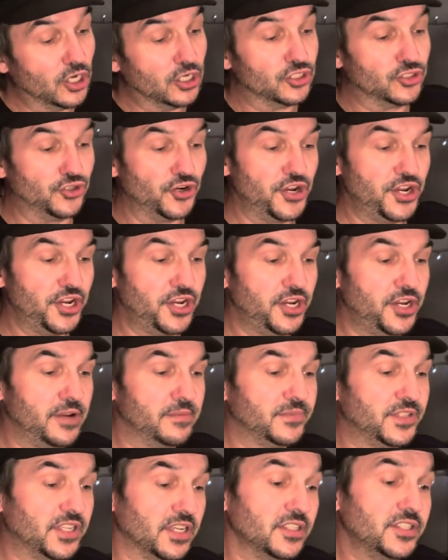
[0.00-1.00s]

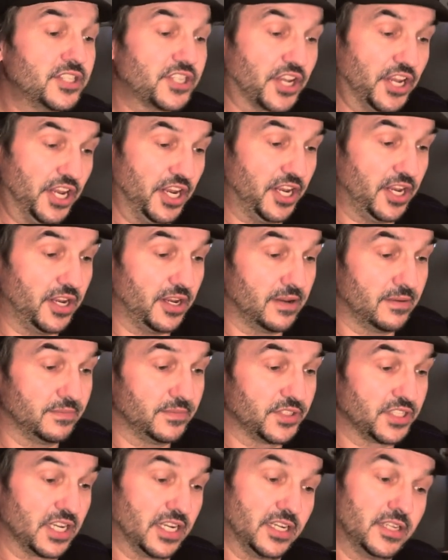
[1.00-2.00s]
Dreams and
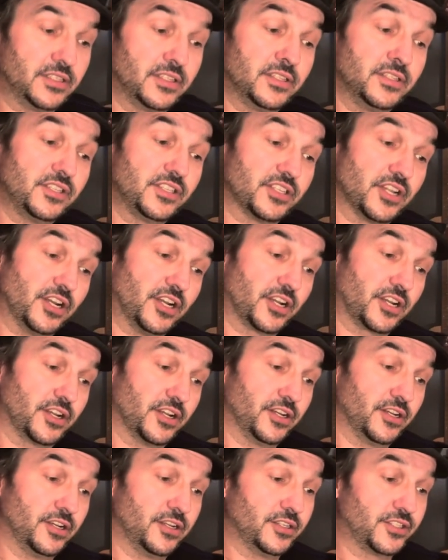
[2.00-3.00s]
schemes and
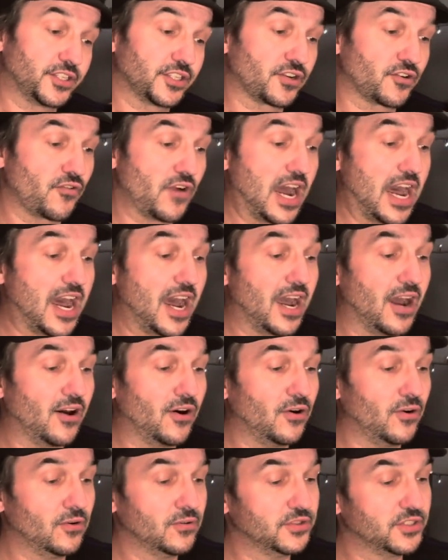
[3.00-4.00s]
circus
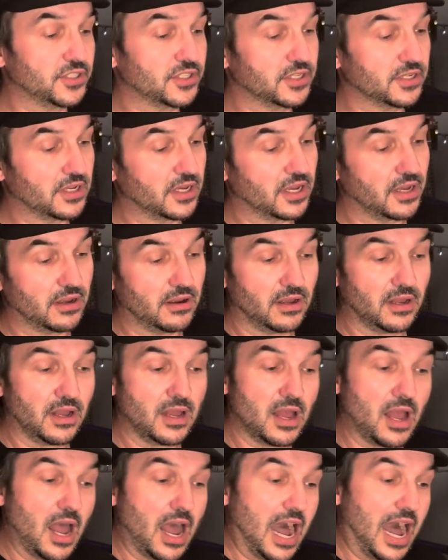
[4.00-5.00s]
crowds,
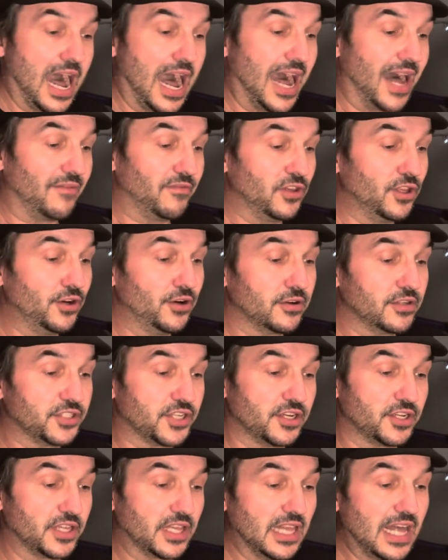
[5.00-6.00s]
I've looked
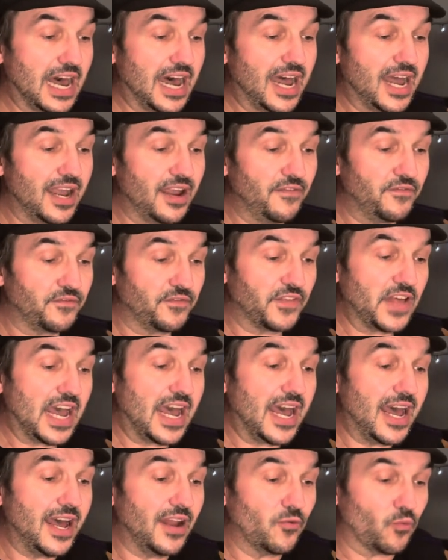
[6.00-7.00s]
at life
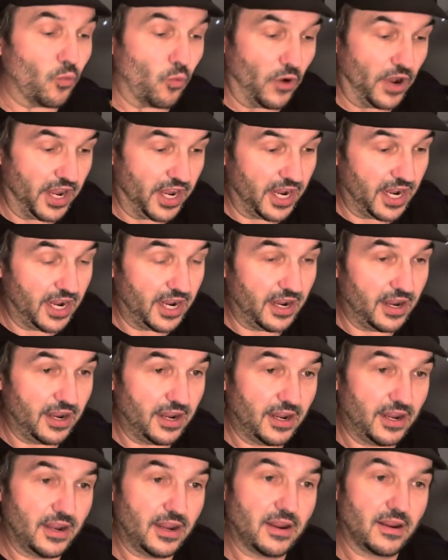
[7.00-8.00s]
that
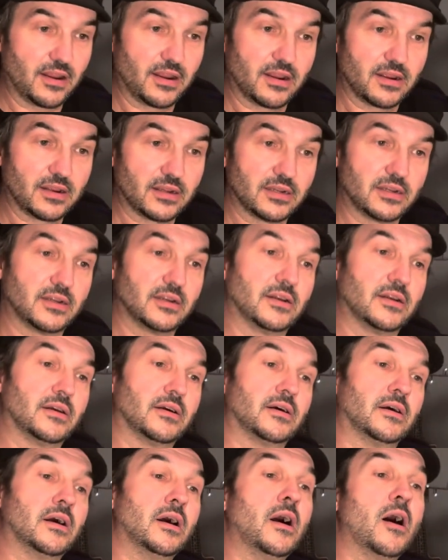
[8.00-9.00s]
way.
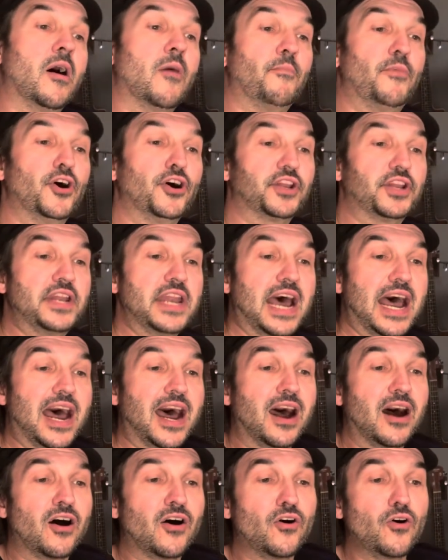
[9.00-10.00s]
But
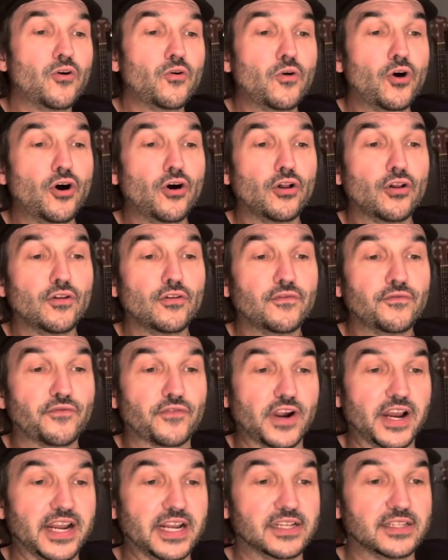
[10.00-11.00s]
now old
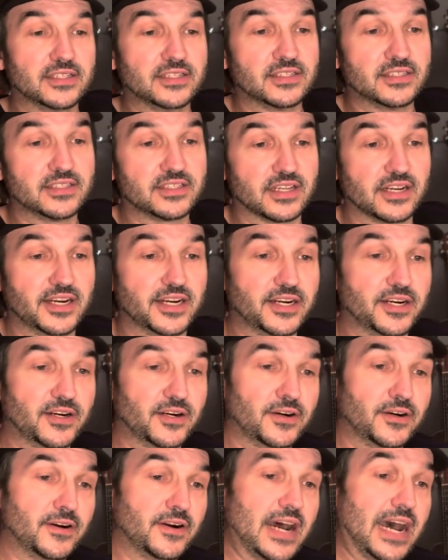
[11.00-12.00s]
friends,
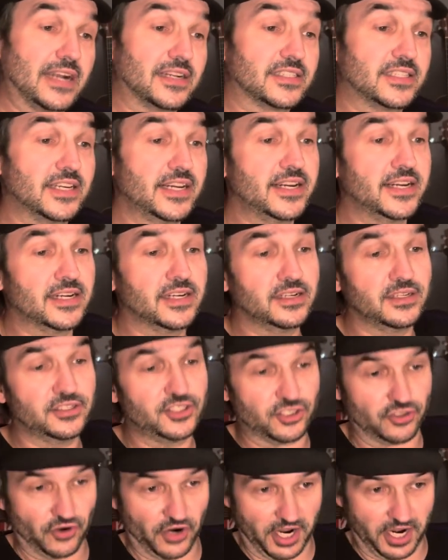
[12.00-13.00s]
they're acting
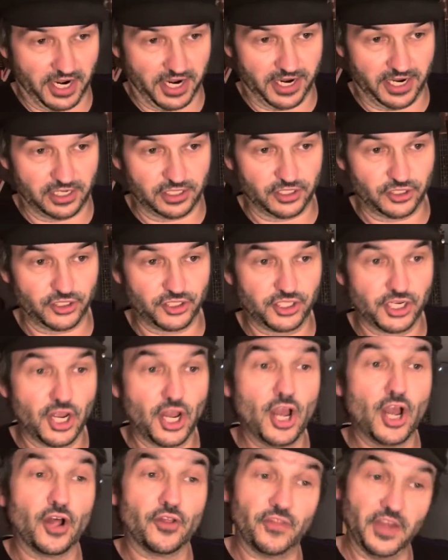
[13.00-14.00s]
strange.
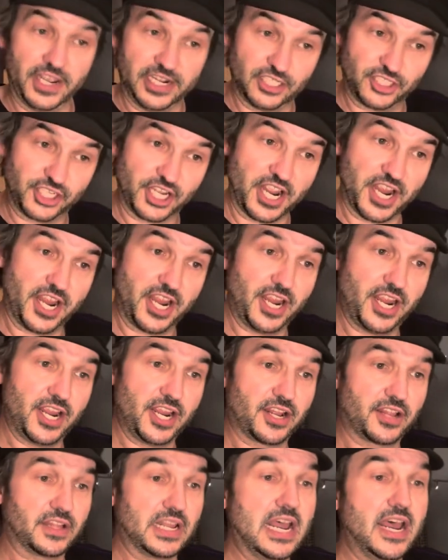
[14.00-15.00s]
They
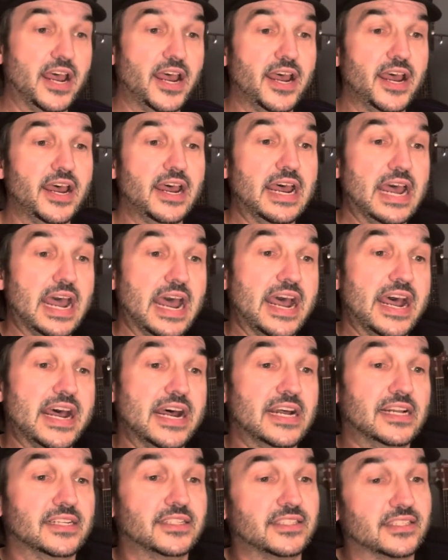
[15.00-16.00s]
shake their
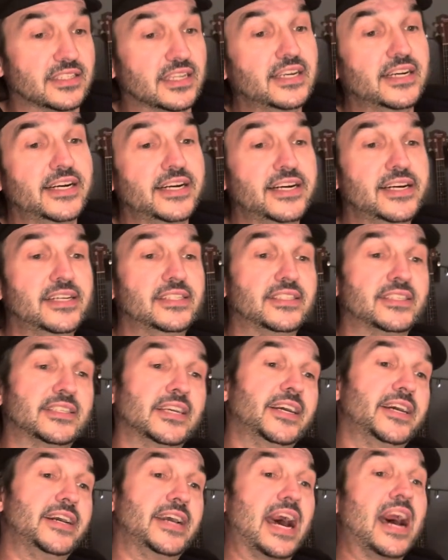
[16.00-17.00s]
heads, they
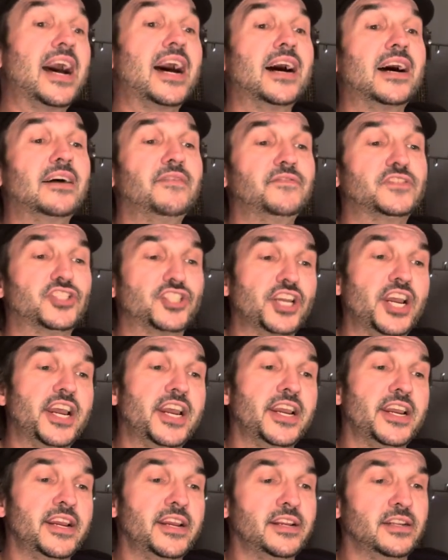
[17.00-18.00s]
say I've
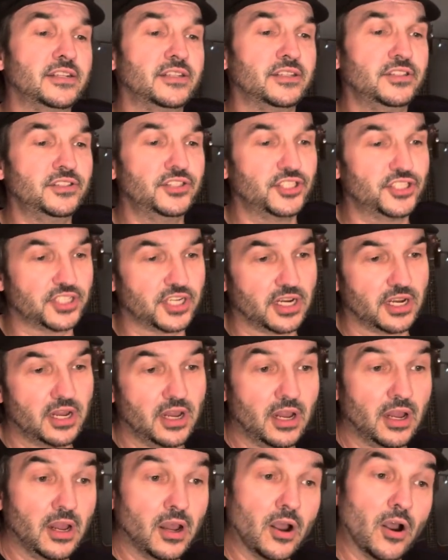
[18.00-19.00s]
changed.
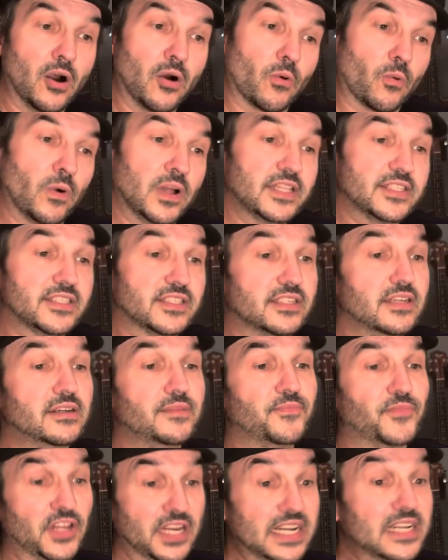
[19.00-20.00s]
Well,
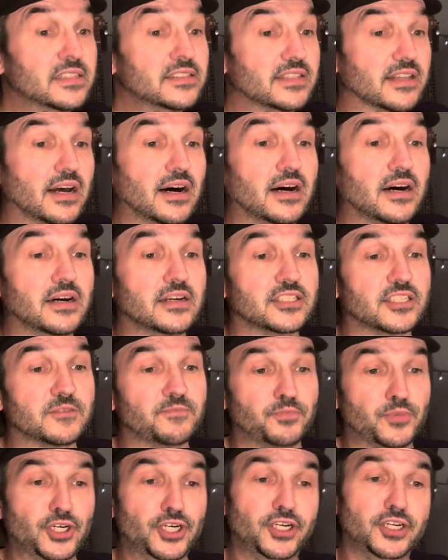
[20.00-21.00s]
something's
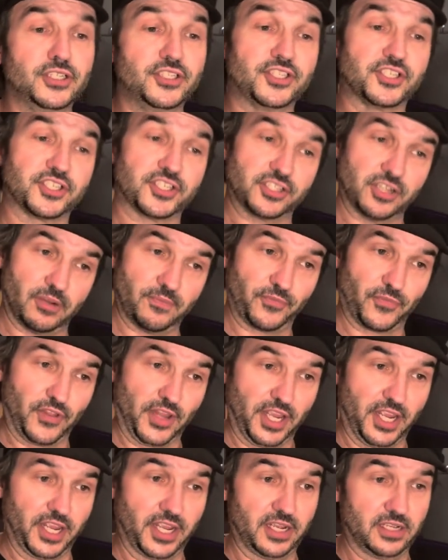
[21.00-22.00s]
lost, but
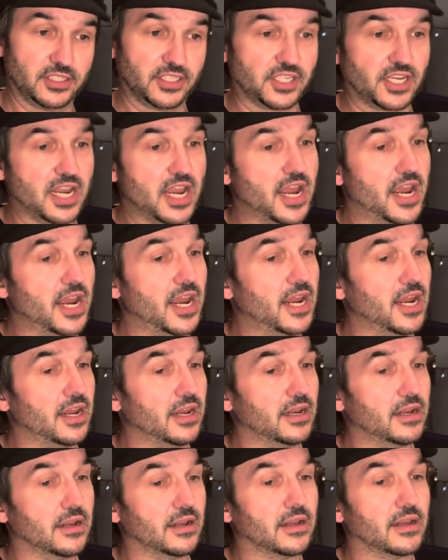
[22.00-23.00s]
something's
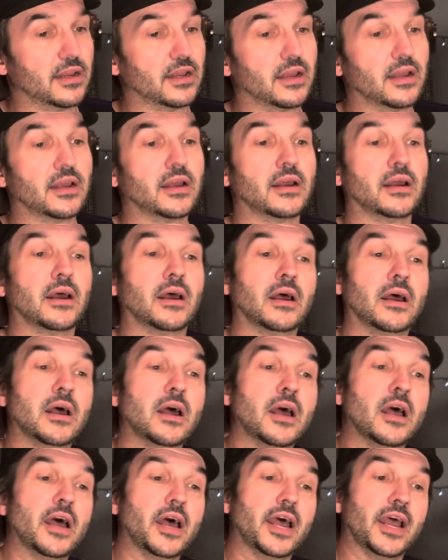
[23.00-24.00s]
gained
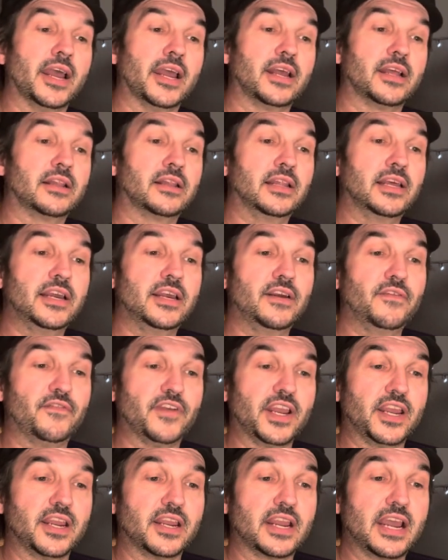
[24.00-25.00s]
in
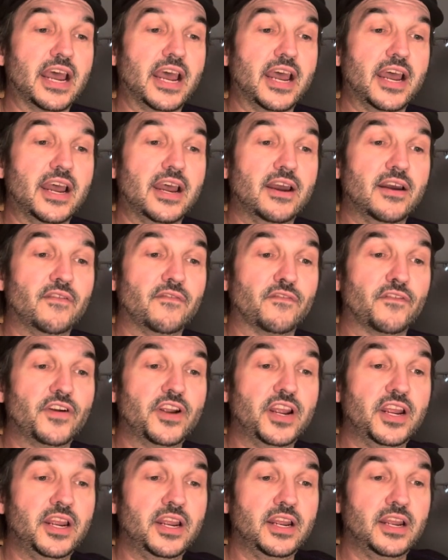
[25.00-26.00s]
living
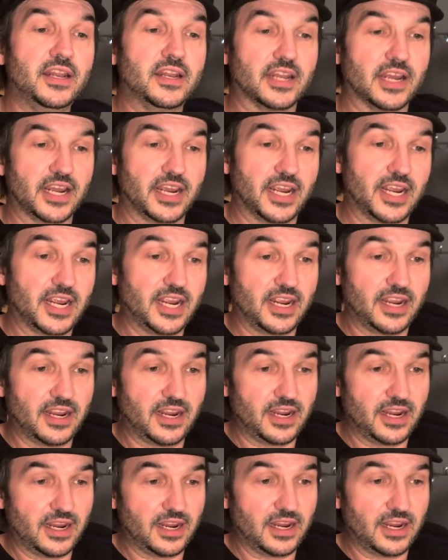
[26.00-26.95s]
every day.